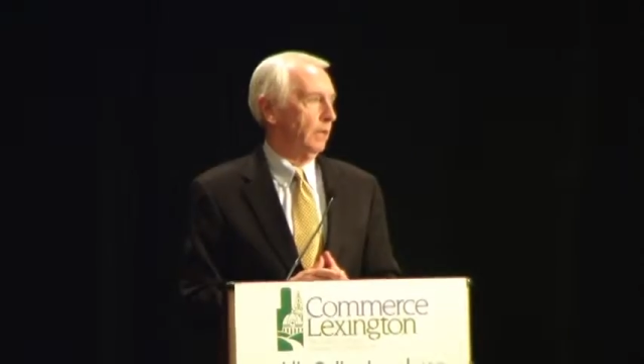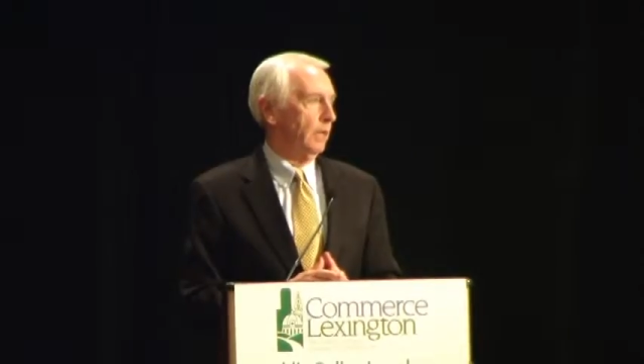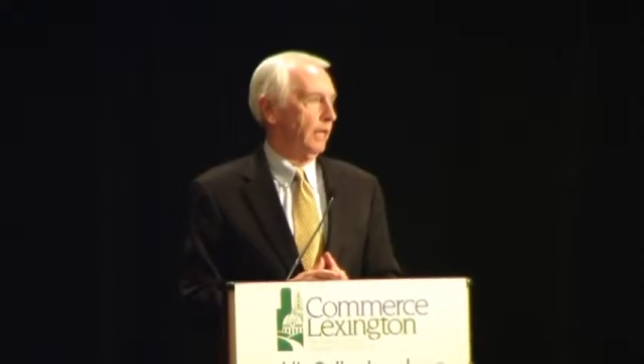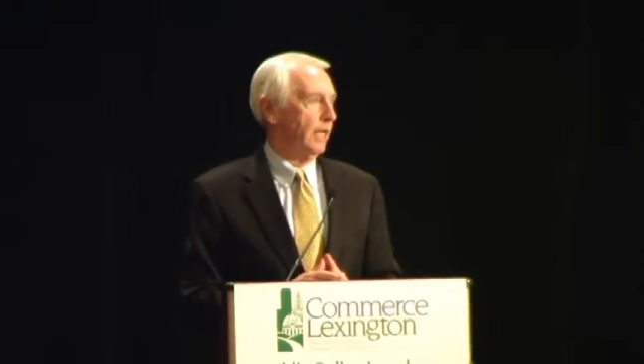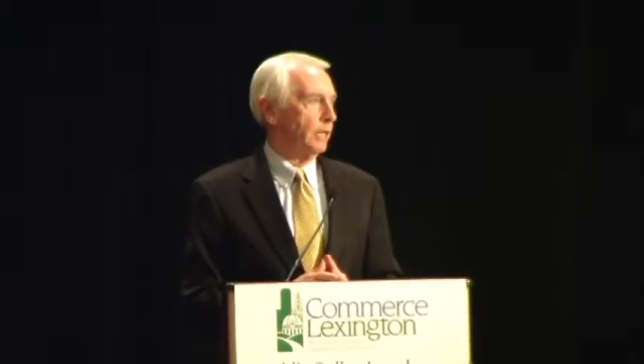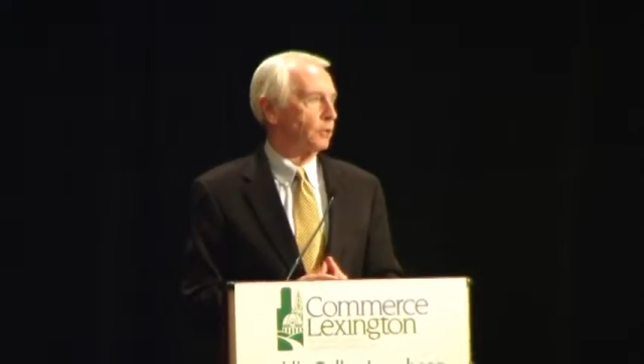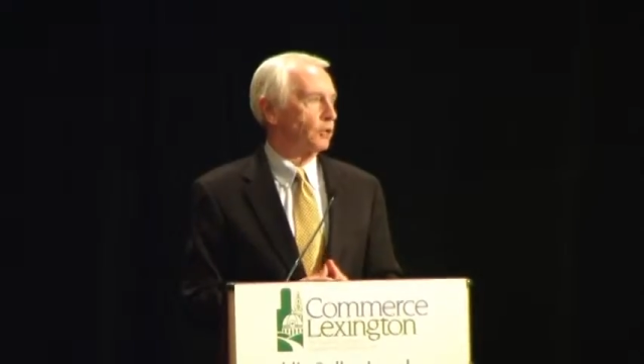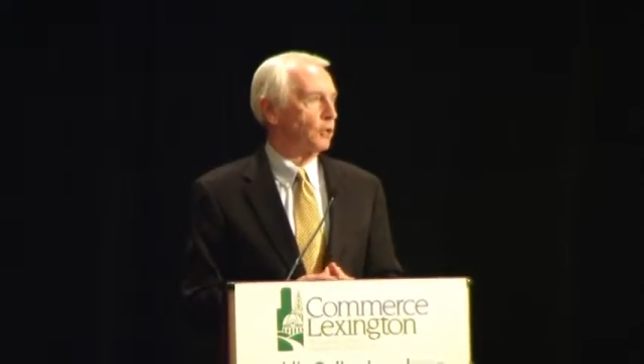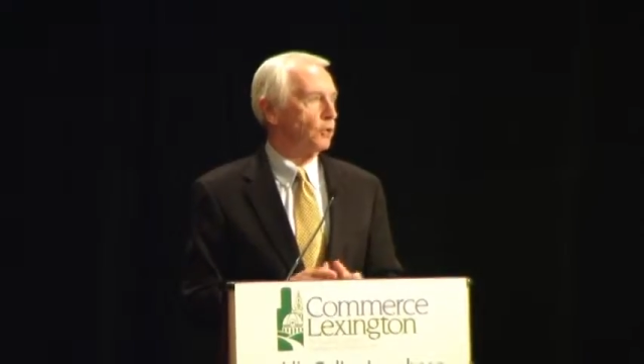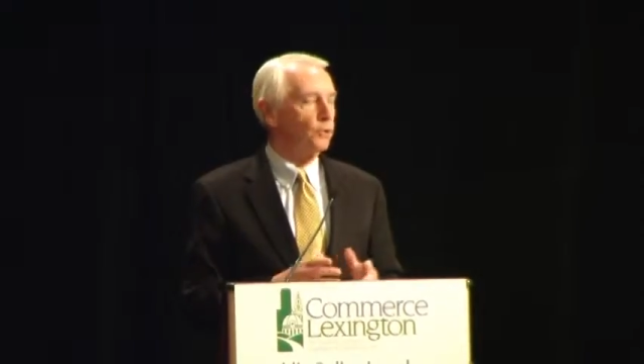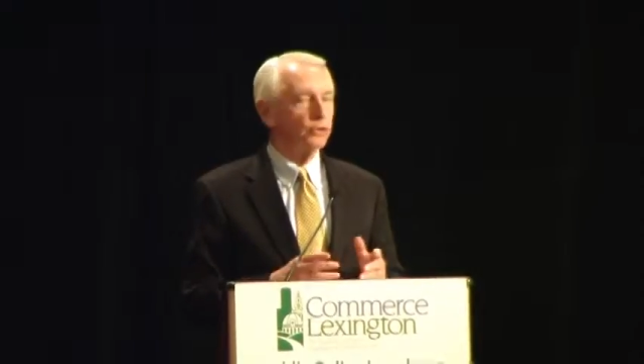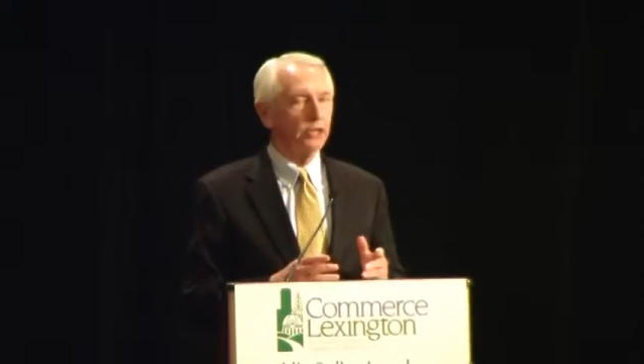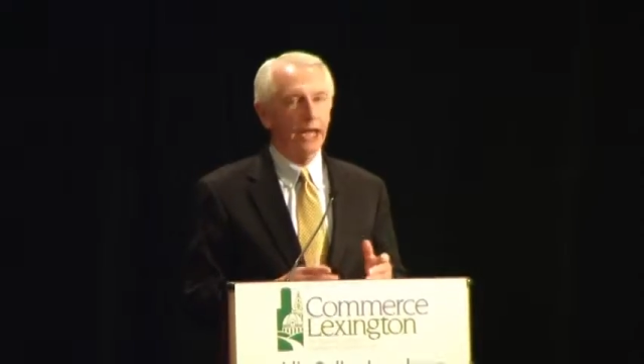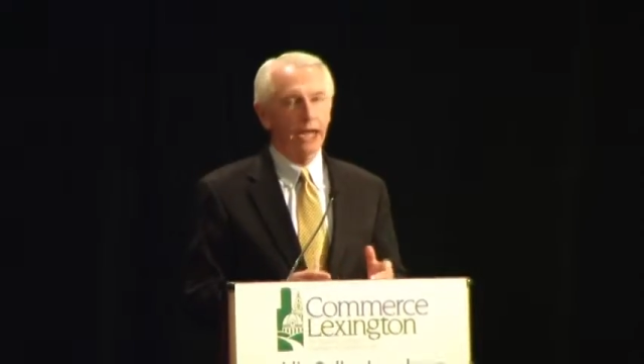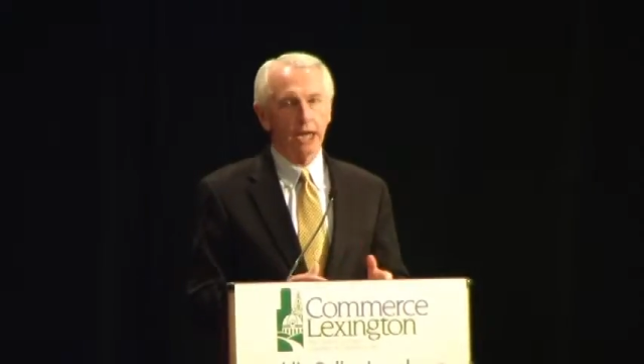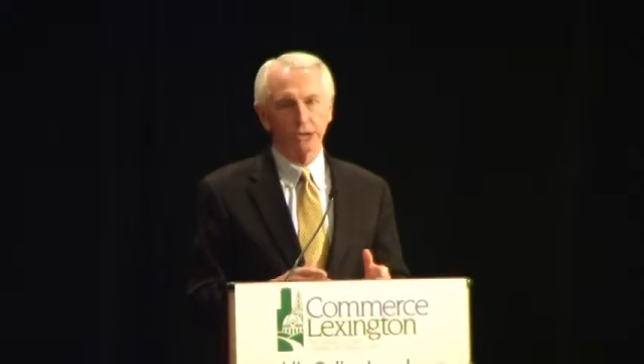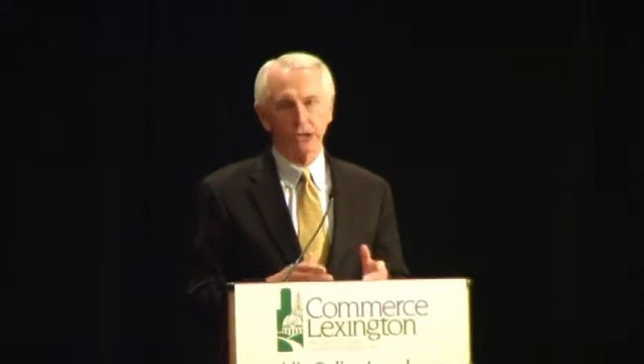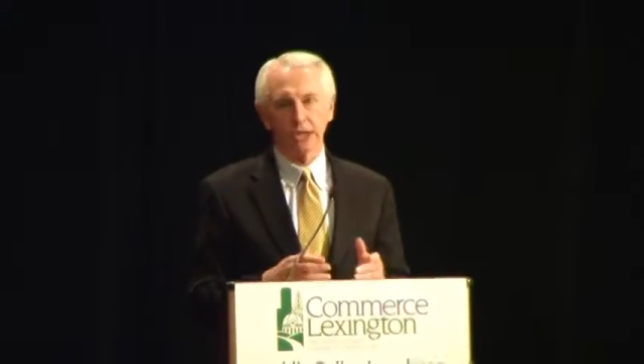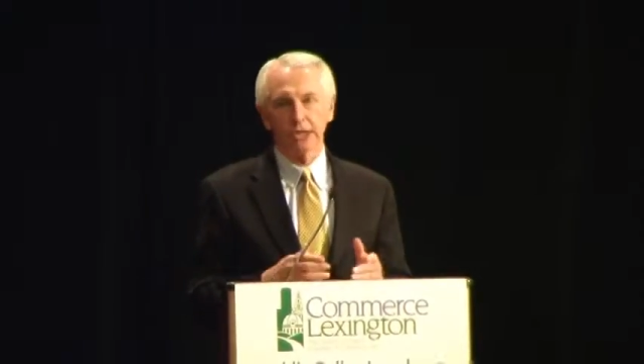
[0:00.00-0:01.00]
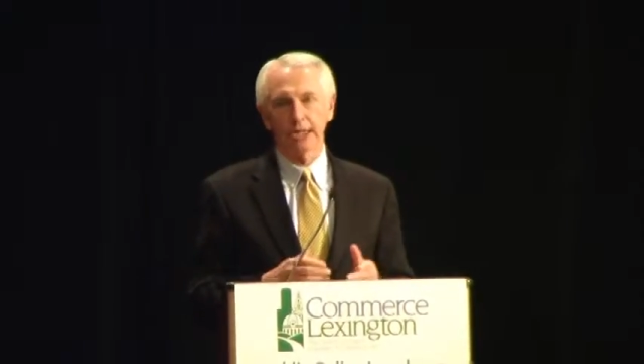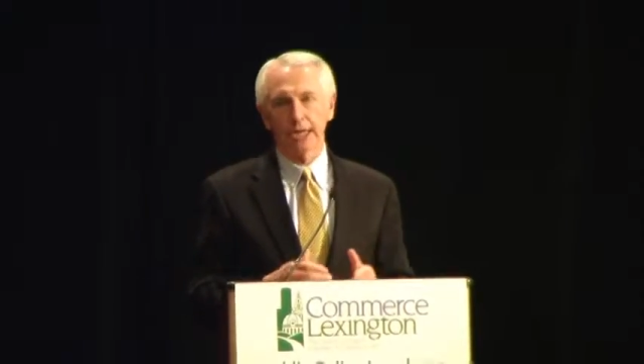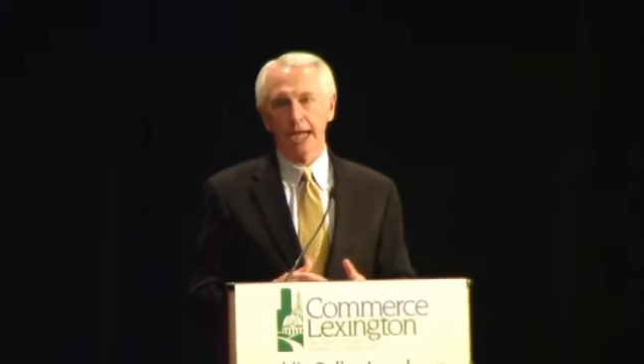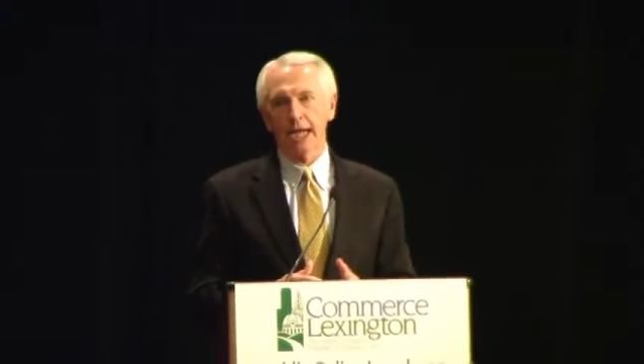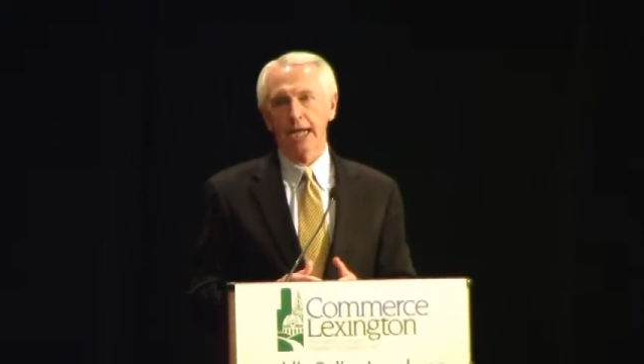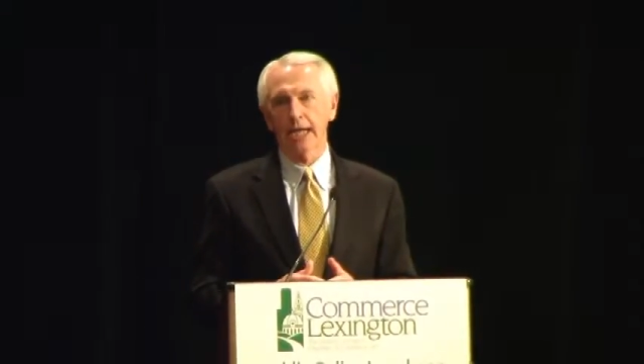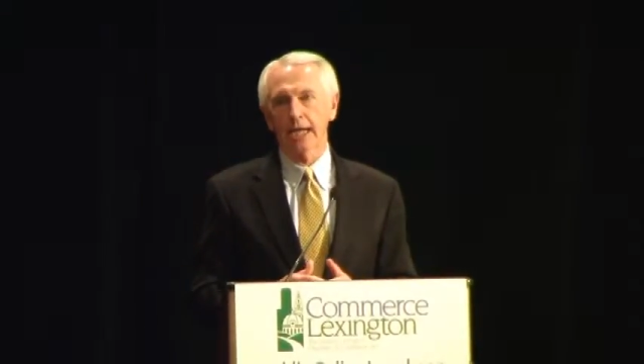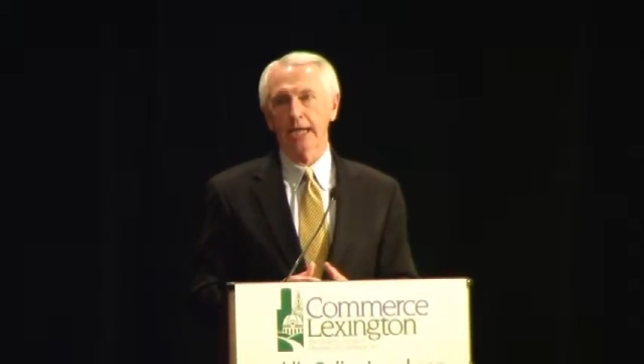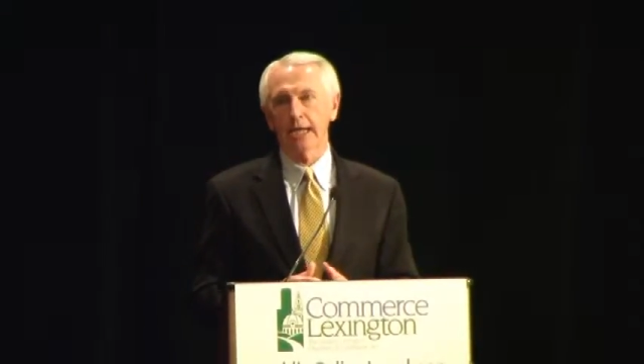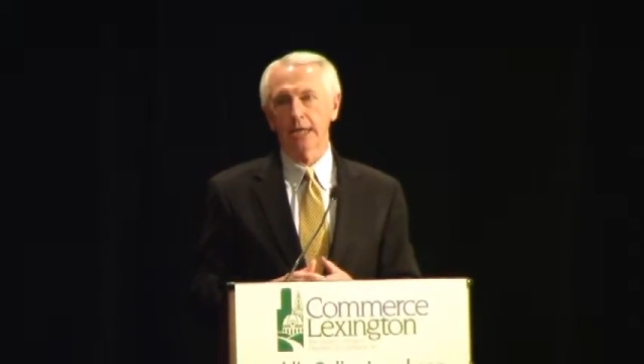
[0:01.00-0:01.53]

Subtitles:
in 2009